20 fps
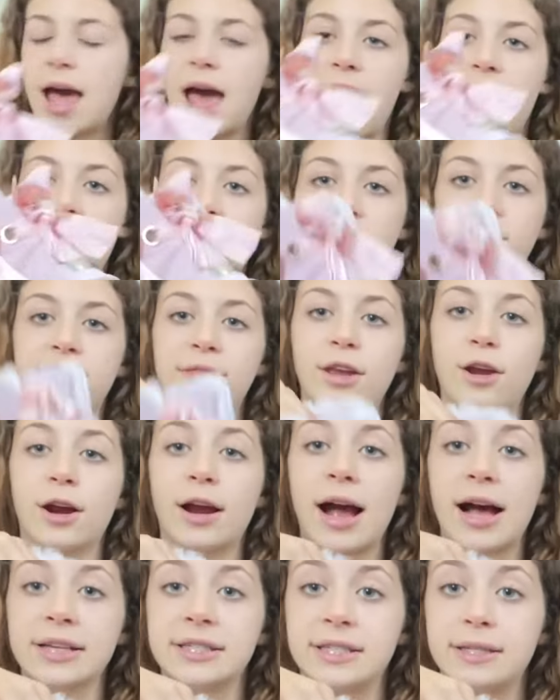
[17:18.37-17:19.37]
have their
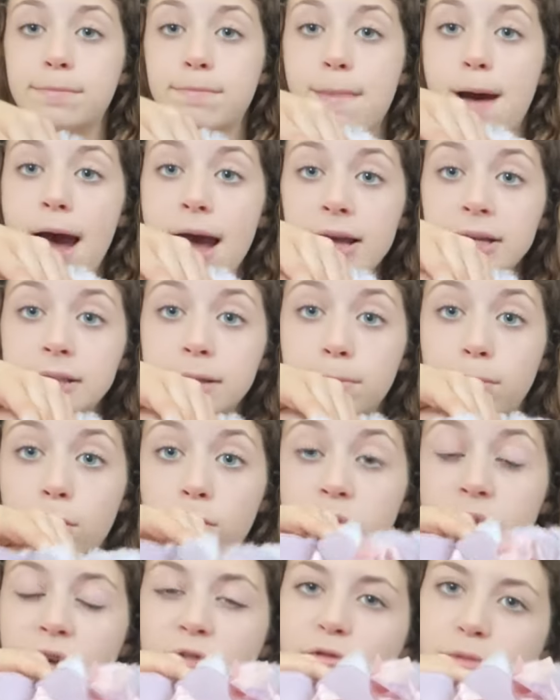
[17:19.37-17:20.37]

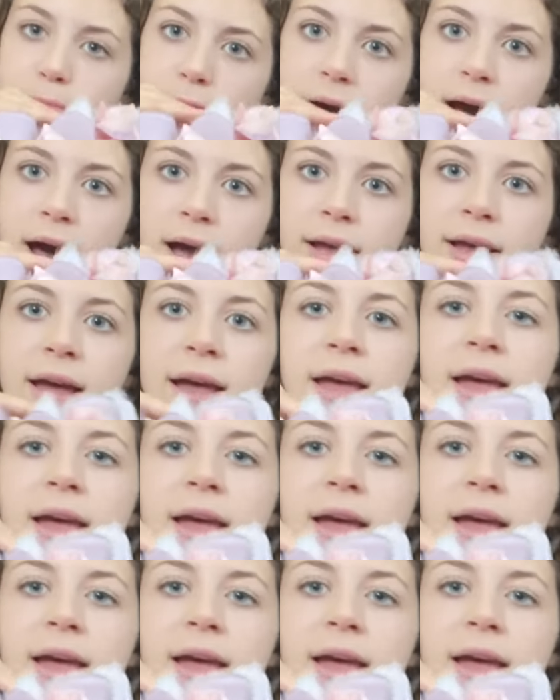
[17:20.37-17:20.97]
customizable, they're from UGG.